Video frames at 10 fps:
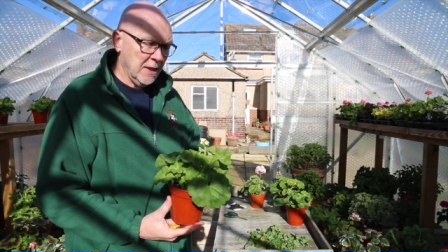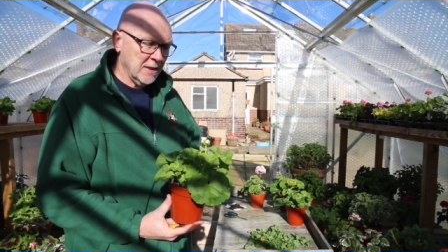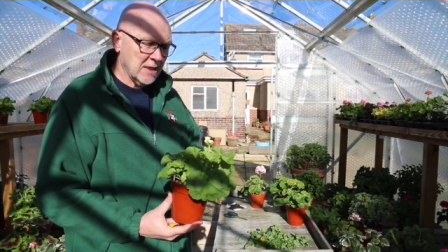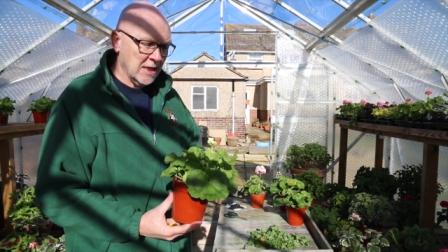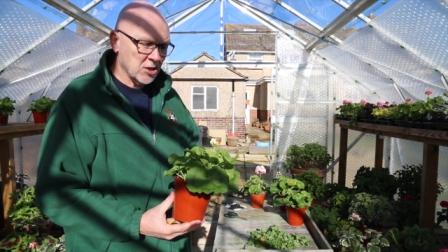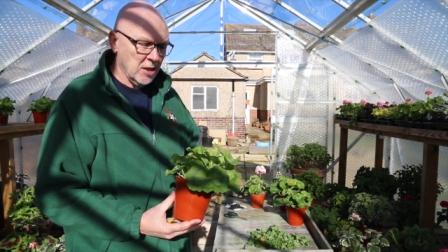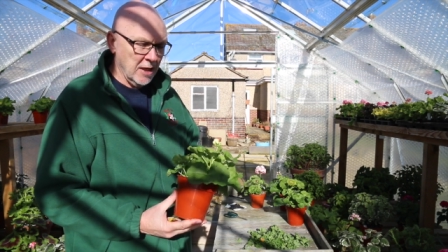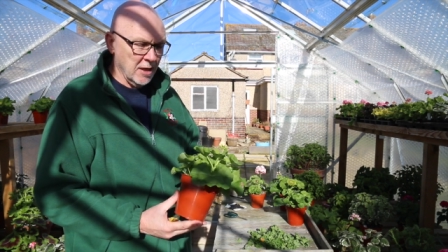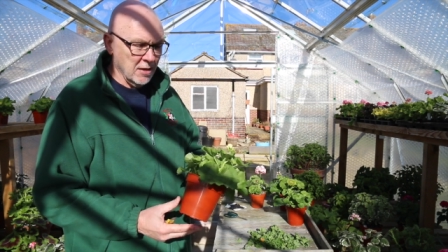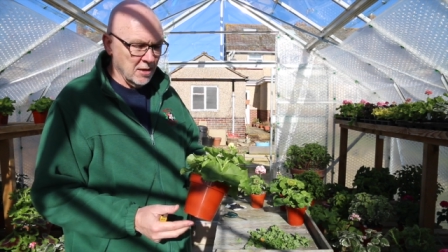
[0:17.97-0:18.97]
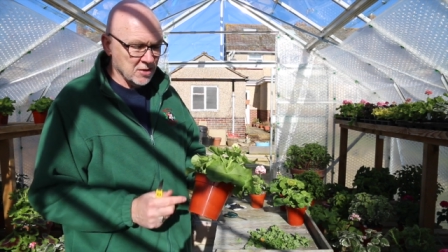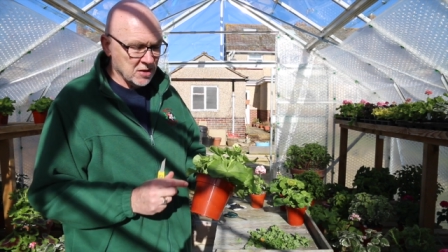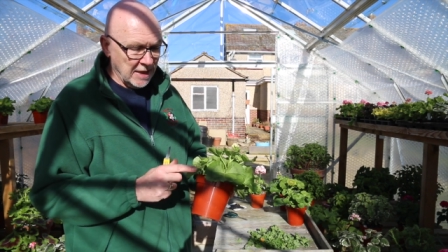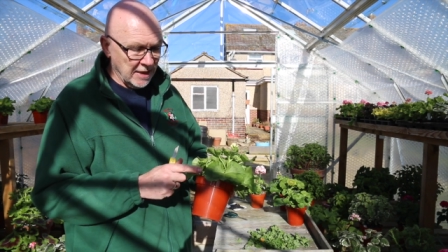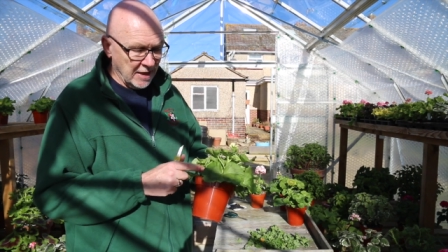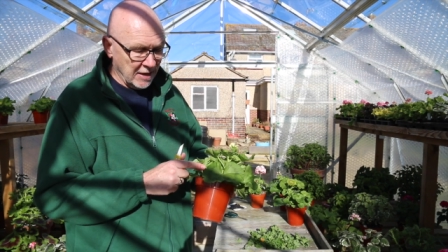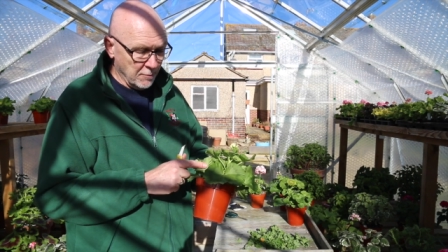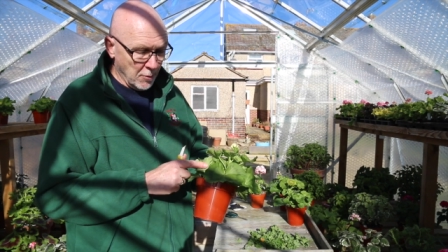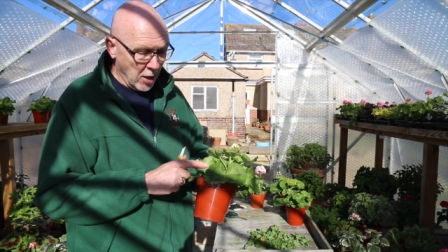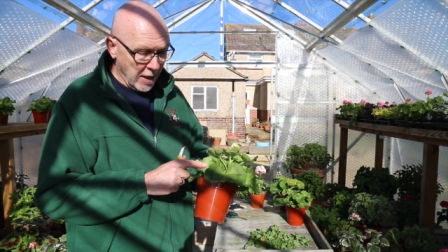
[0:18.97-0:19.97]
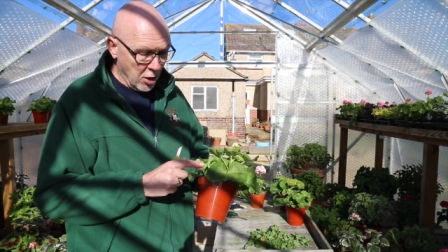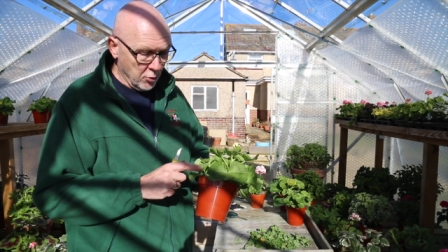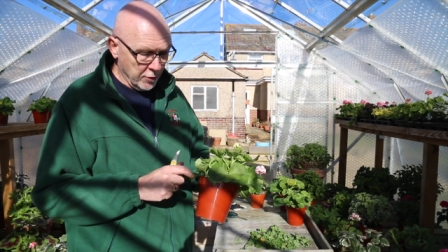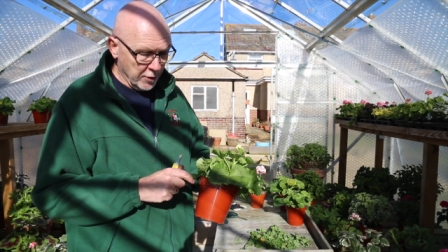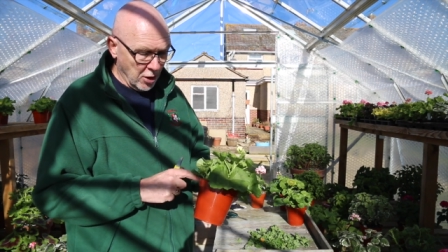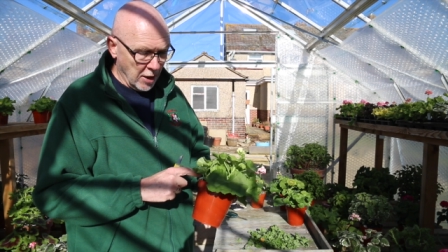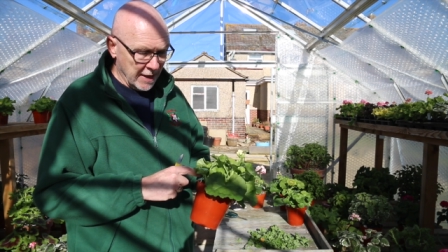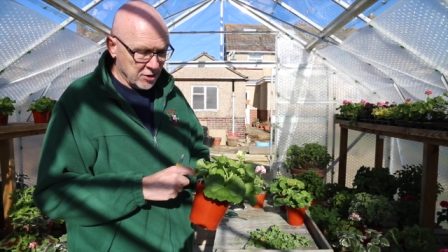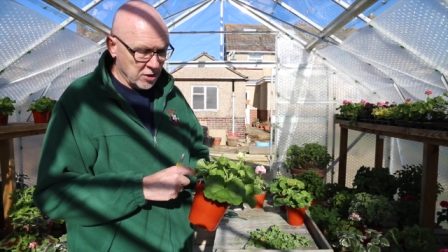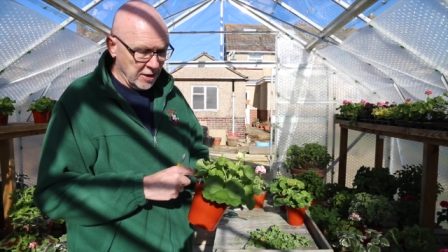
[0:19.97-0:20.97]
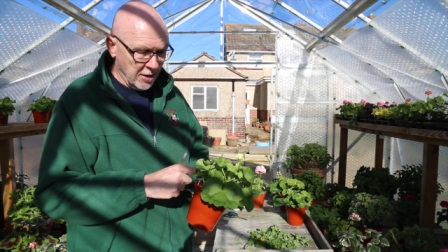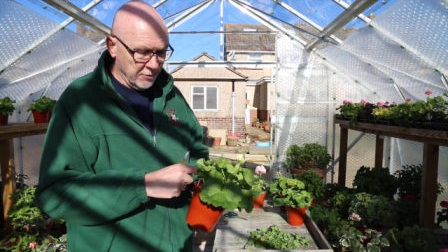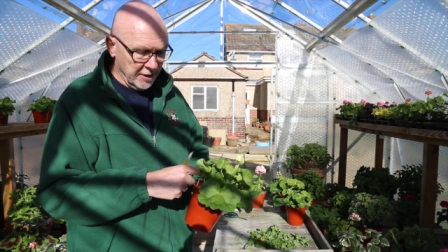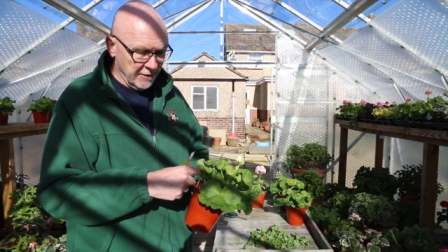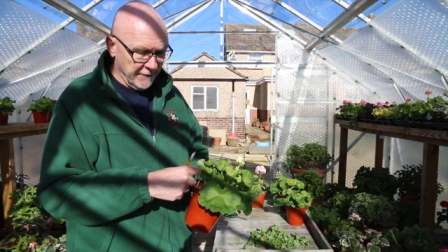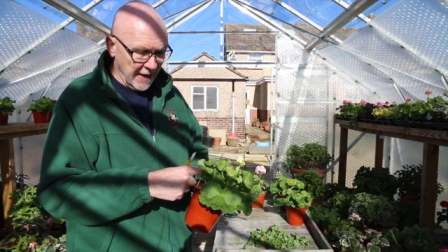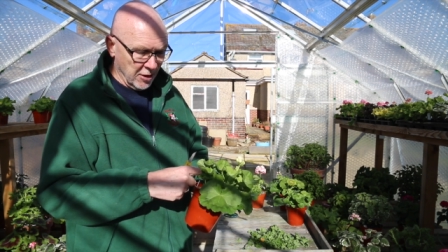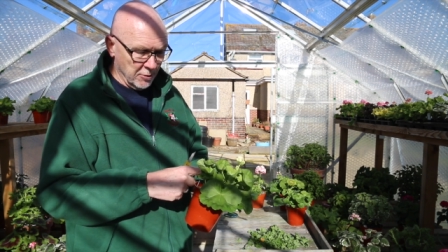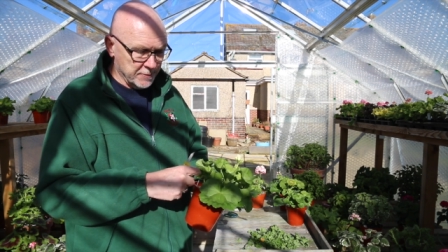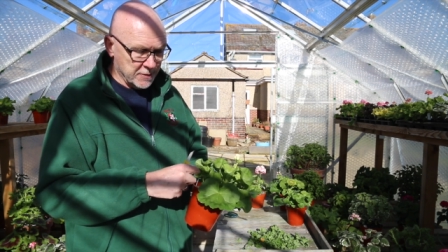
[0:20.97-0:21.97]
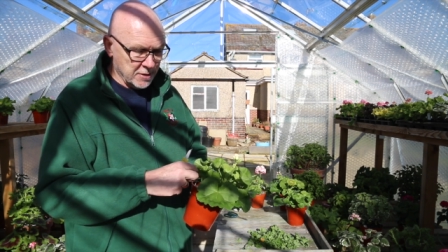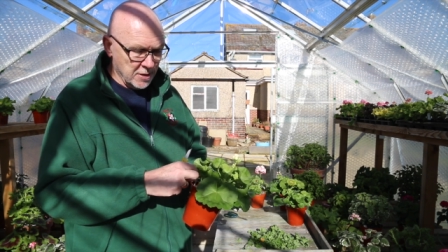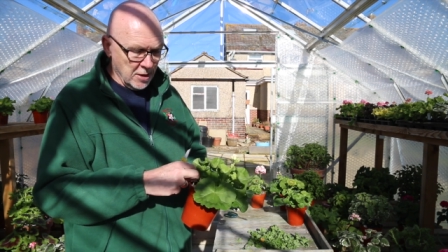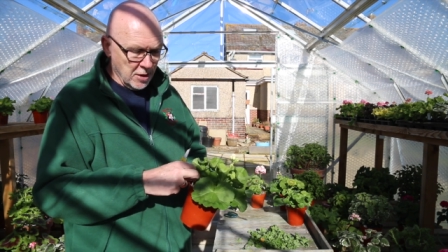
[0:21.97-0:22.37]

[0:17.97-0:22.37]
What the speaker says: It's actually a seedling of my own that I actually only developed,